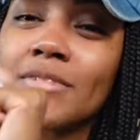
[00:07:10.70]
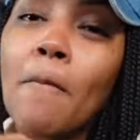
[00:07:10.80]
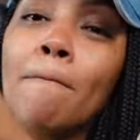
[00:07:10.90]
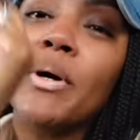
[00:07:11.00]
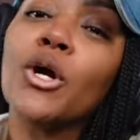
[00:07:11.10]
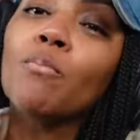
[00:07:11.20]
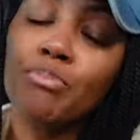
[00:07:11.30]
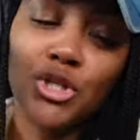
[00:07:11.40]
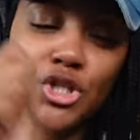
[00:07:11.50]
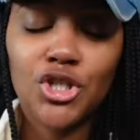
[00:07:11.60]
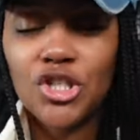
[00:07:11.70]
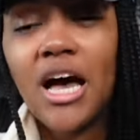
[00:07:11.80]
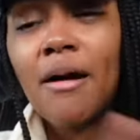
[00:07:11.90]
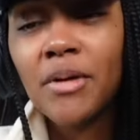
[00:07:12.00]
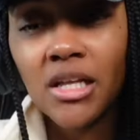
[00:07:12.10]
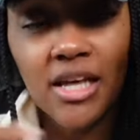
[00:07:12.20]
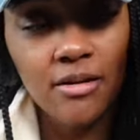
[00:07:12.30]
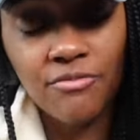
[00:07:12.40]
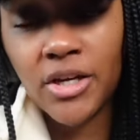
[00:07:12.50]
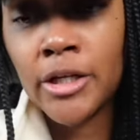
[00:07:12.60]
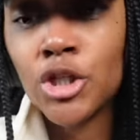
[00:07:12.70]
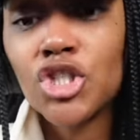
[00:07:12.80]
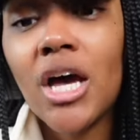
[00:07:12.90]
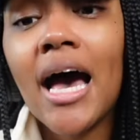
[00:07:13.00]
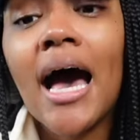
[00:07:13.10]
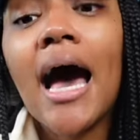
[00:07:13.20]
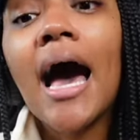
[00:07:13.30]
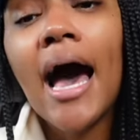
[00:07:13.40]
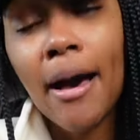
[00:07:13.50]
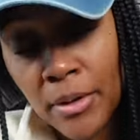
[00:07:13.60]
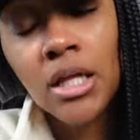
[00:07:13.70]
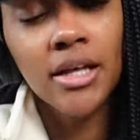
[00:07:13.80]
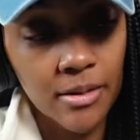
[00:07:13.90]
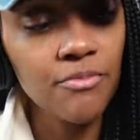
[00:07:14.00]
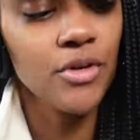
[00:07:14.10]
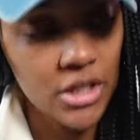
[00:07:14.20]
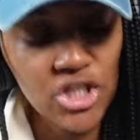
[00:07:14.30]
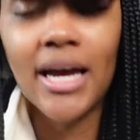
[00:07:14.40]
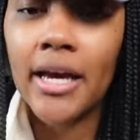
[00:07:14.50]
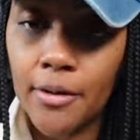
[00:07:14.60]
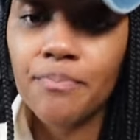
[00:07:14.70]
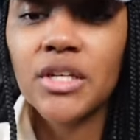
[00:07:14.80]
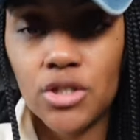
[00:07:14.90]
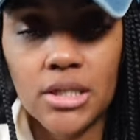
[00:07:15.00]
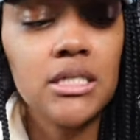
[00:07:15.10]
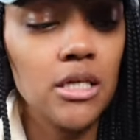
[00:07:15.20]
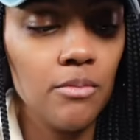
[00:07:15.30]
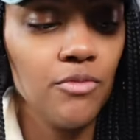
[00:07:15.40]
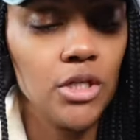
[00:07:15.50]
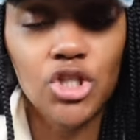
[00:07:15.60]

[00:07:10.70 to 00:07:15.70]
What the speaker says: Ba-dum-psh. I'm going to let him finish. I am. Let's let him finish,